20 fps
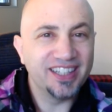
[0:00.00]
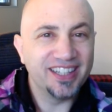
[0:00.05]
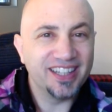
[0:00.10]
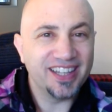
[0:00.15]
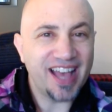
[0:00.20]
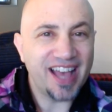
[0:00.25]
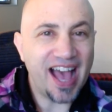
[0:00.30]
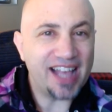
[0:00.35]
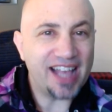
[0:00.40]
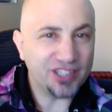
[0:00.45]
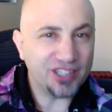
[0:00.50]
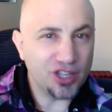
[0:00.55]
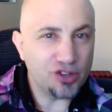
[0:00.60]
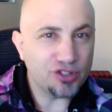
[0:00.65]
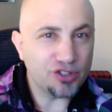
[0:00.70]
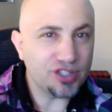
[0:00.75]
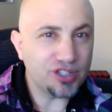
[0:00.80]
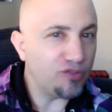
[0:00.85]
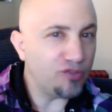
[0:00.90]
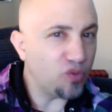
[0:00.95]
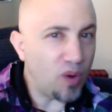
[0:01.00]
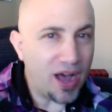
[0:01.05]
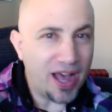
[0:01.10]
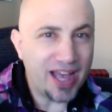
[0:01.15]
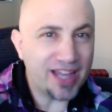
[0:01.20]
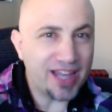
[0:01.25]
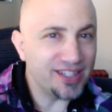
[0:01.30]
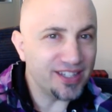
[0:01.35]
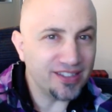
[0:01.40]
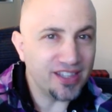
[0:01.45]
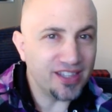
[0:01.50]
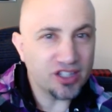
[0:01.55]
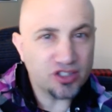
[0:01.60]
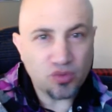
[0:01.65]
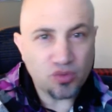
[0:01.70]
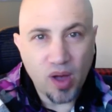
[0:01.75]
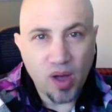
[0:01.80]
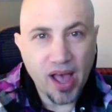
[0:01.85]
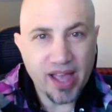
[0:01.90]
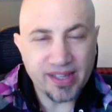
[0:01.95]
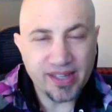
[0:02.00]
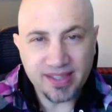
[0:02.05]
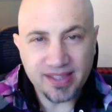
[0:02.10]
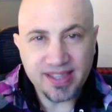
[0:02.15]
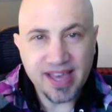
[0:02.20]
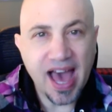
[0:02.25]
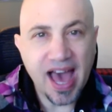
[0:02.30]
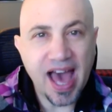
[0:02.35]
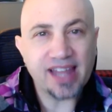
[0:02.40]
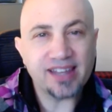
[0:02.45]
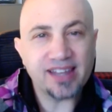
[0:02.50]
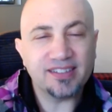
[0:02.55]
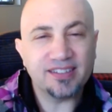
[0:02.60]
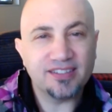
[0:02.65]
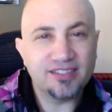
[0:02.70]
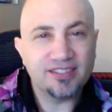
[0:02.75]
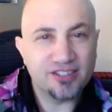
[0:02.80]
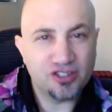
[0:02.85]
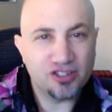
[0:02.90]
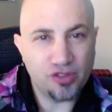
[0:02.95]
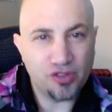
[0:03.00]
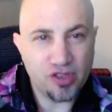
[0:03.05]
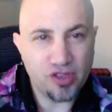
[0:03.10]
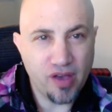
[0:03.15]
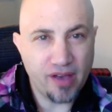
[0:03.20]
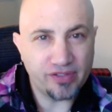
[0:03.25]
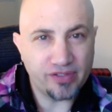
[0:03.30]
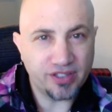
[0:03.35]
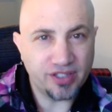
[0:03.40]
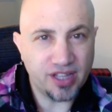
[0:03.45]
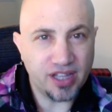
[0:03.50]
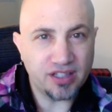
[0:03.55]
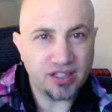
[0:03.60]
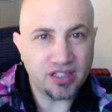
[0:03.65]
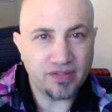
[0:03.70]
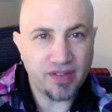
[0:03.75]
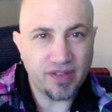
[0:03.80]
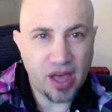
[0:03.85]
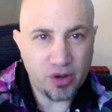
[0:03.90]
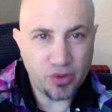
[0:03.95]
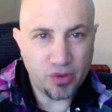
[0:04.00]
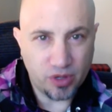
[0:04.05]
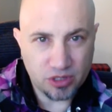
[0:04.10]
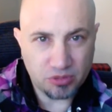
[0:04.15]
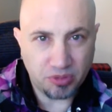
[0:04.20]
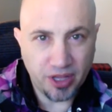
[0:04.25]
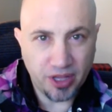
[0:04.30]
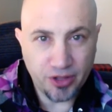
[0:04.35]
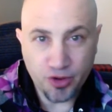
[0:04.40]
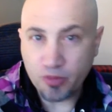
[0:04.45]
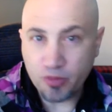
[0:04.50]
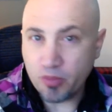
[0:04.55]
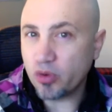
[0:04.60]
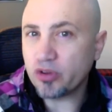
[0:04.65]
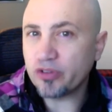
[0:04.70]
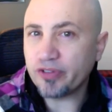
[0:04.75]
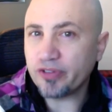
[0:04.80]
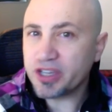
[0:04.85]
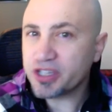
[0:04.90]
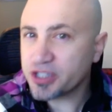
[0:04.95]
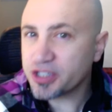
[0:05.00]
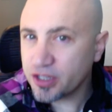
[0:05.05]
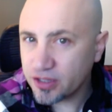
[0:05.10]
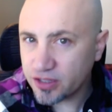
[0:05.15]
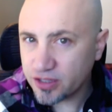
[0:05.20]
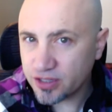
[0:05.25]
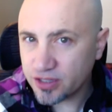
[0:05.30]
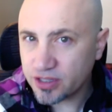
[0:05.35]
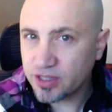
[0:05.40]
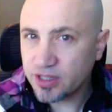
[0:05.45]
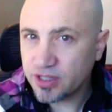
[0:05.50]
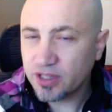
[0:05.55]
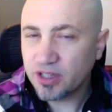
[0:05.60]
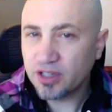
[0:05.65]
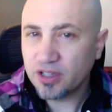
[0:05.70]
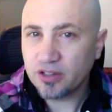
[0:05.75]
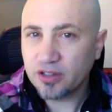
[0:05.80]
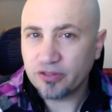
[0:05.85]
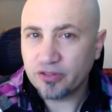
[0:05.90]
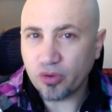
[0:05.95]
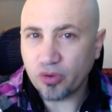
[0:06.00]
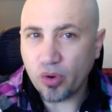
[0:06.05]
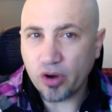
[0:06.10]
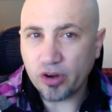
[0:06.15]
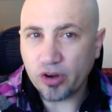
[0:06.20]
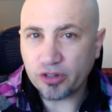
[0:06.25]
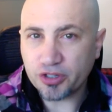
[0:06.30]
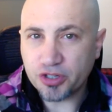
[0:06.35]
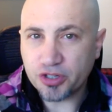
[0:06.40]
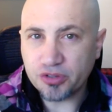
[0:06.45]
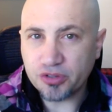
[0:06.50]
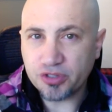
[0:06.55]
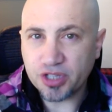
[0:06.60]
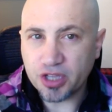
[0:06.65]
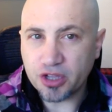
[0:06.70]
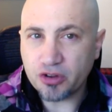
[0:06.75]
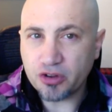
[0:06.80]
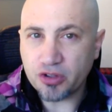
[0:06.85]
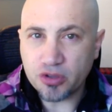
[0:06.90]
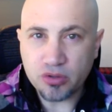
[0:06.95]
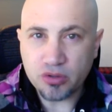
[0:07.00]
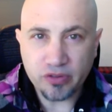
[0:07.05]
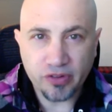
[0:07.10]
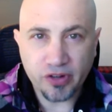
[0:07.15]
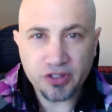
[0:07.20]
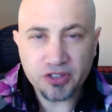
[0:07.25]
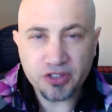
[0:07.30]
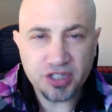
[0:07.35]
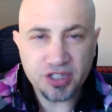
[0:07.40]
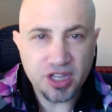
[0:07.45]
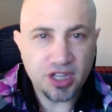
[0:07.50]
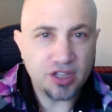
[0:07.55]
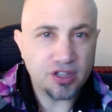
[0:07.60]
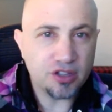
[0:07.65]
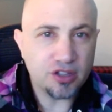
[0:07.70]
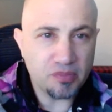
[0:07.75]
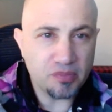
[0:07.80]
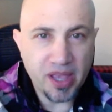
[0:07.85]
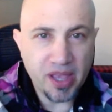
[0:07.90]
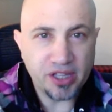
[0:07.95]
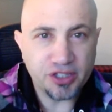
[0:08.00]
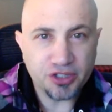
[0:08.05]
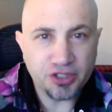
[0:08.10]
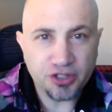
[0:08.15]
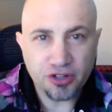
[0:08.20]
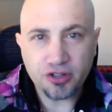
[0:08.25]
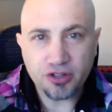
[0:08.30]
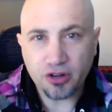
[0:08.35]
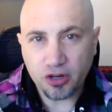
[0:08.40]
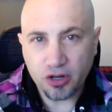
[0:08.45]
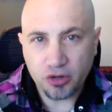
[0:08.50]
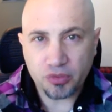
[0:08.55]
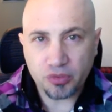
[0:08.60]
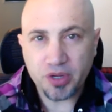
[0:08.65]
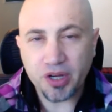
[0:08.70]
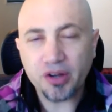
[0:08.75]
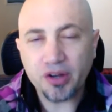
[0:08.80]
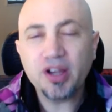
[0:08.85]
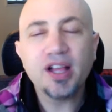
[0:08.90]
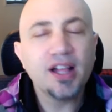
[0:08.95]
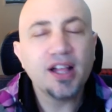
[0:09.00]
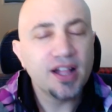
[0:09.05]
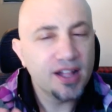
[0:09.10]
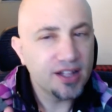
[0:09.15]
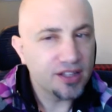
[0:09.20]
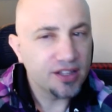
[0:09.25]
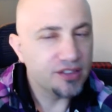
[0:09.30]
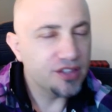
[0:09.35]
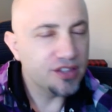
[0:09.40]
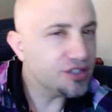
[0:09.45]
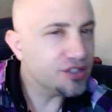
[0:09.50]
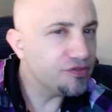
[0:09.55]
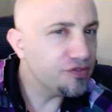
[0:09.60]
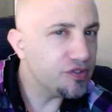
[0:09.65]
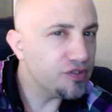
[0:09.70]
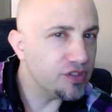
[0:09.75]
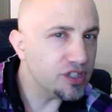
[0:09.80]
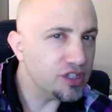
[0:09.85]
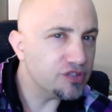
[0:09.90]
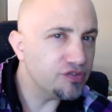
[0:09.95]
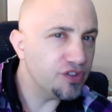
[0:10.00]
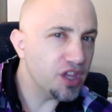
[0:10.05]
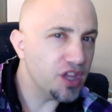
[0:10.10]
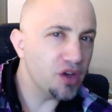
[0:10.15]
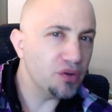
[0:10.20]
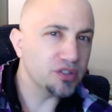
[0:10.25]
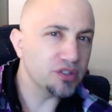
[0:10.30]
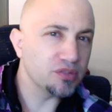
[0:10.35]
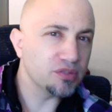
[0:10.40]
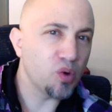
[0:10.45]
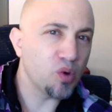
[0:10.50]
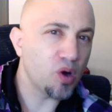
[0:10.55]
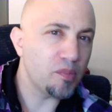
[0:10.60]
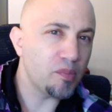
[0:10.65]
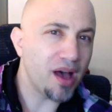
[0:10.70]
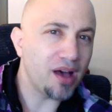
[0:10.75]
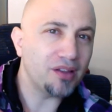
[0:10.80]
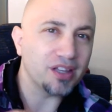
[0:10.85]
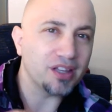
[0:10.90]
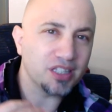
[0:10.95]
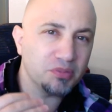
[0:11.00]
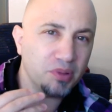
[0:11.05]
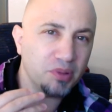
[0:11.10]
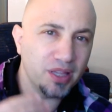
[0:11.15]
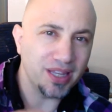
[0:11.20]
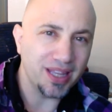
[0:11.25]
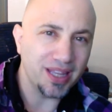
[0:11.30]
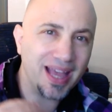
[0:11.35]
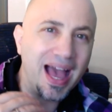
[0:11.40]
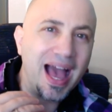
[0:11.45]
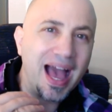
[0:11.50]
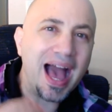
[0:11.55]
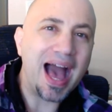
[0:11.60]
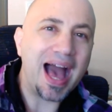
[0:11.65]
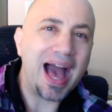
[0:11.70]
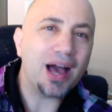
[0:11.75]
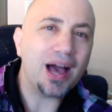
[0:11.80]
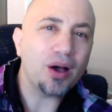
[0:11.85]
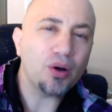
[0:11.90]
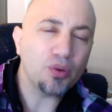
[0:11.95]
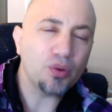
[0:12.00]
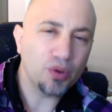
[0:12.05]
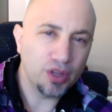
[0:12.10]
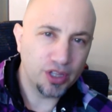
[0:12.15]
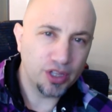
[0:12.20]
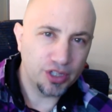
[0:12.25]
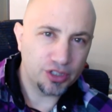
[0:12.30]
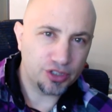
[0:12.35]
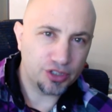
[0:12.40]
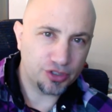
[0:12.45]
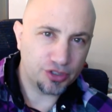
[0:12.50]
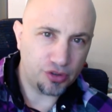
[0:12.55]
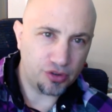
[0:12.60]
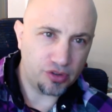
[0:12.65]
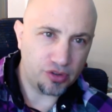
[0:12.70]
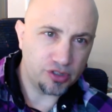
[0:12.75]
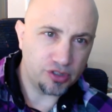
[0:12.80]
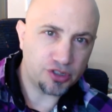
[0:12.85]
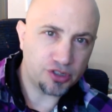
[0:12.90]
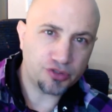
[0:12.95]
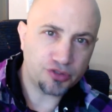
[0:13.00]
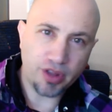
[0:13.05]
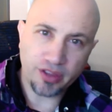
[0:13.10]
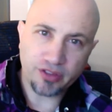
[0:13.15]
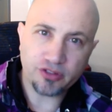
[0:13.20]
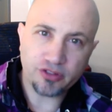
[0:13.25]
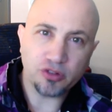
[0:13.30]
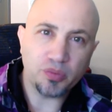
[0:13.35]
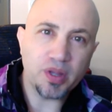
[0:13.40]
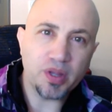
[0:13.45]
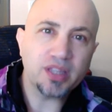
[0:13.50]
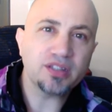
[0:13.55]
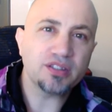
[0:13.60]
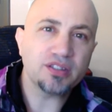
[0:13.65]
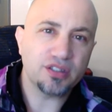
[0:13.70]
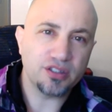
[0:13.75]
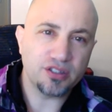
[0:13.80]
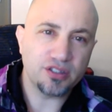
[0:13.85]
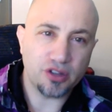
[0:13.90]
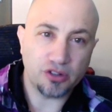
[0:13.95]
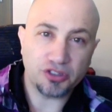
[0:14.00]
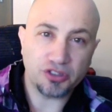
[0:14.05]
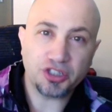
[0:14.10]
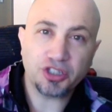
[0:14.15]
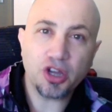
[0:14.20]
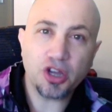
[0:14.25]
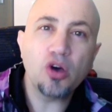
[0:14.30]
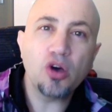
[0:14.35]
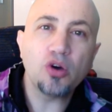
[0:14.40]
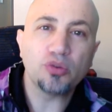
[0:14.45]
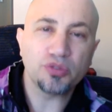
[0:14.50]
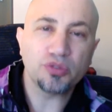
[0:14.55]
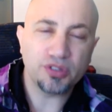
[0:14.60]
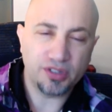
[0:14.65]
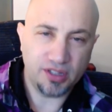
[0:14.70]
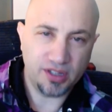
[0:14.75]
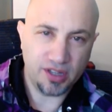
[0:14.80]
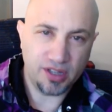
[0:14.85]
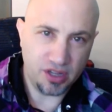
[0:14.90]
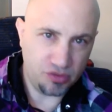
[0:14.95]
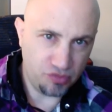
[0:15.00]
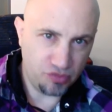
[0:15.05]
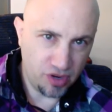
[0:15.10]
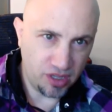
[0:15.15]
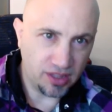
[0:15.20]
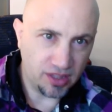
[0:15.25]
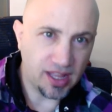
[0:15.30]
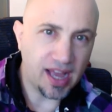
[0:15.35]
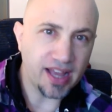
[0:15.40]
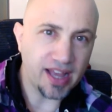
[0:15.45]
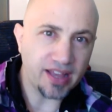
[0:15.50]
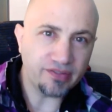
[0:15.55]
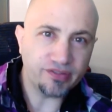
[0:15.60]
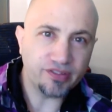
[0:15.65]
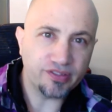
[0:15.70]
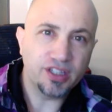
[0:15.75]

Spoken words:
asking yourself why I did this, why I did that, so that you have a sense of how to explain your motivations for choosing your university, your major, your career. This video is more about explaining how certain strengths or weaknesses are shown in real life.